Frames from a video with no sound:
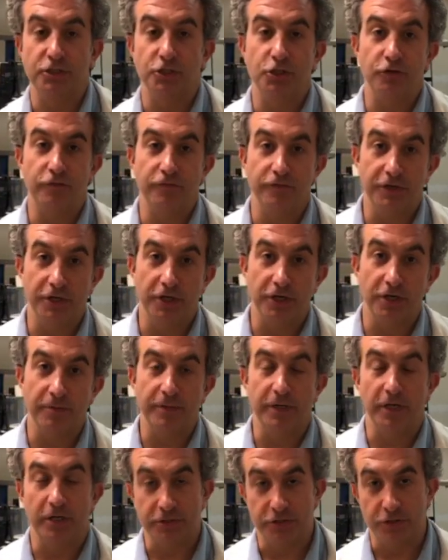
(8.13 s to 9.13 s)
Juvederm,
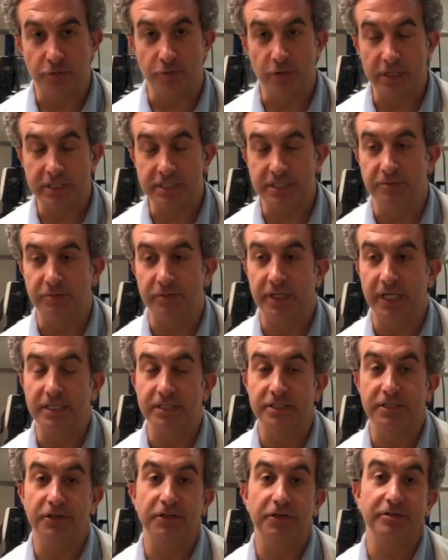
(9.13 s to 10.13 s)
and also breast implants,
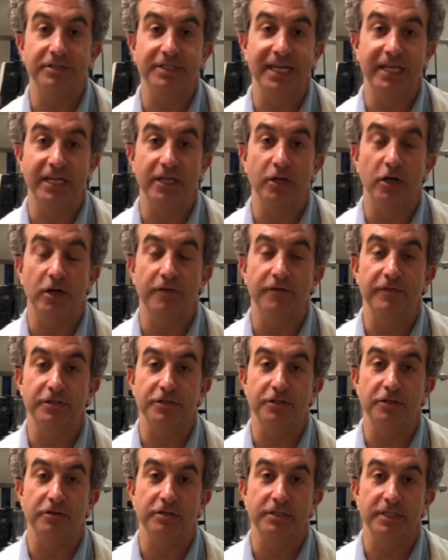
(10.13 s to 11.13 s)
that they're taking off a
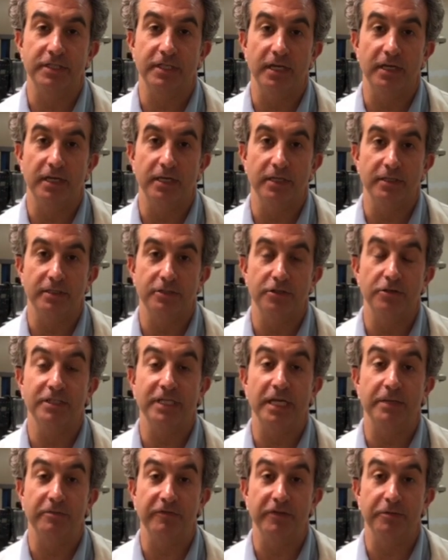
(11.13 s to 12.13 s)
certain
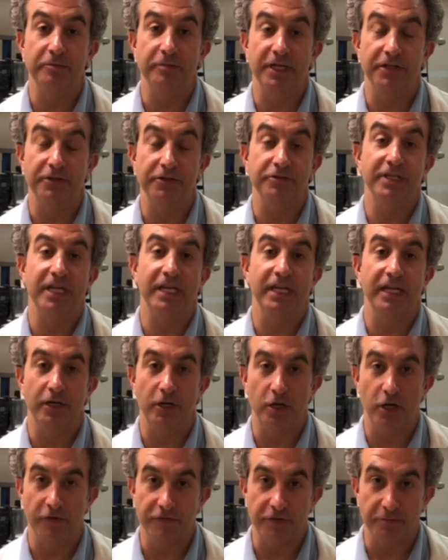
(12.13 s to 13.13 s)
type of implant. They're taking it
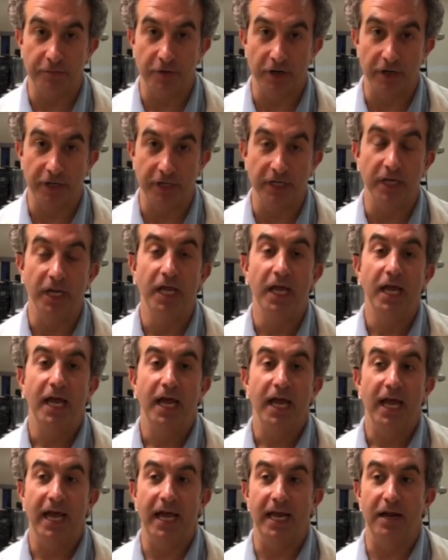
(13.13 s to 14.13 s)
off the market.
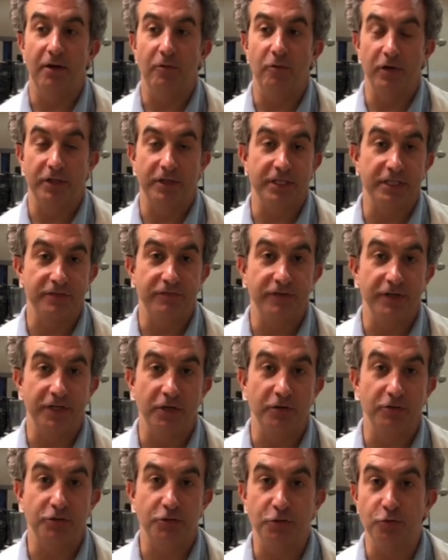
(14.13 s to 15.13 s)
And I want this
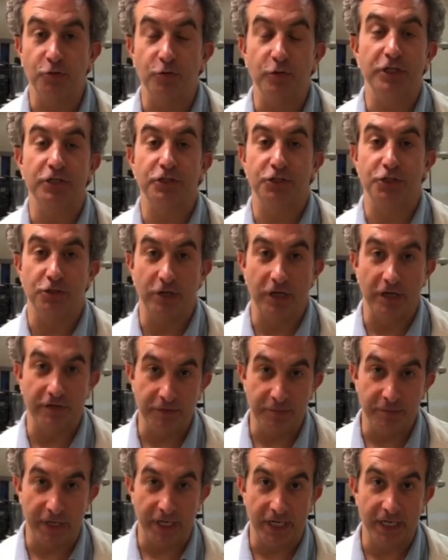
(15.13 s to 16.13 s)
video to reassure
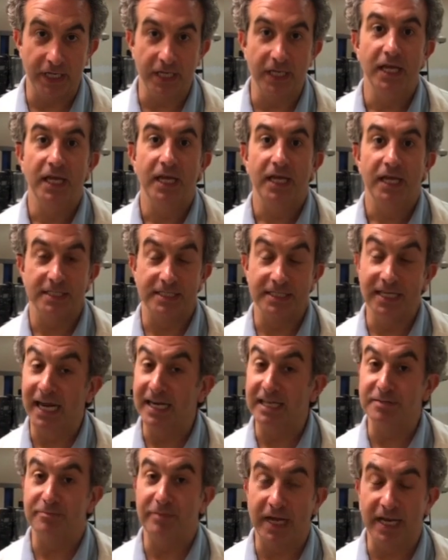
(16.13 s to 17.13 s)
everybody, it's not
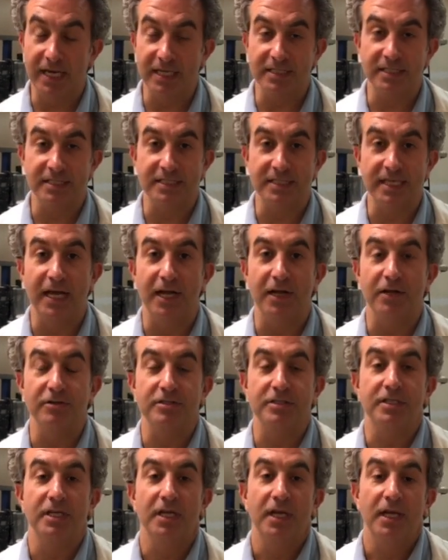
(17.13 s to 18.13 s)
as bad as it
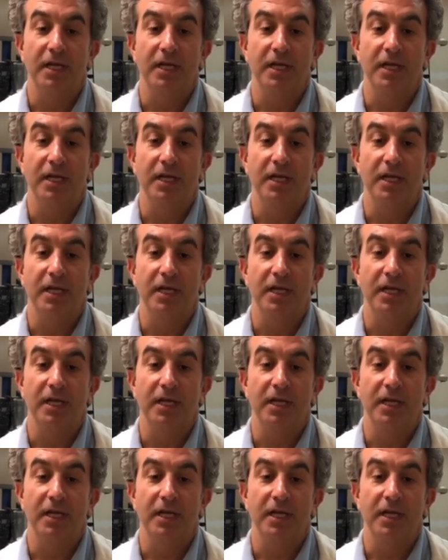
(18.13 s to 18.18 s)
sounds.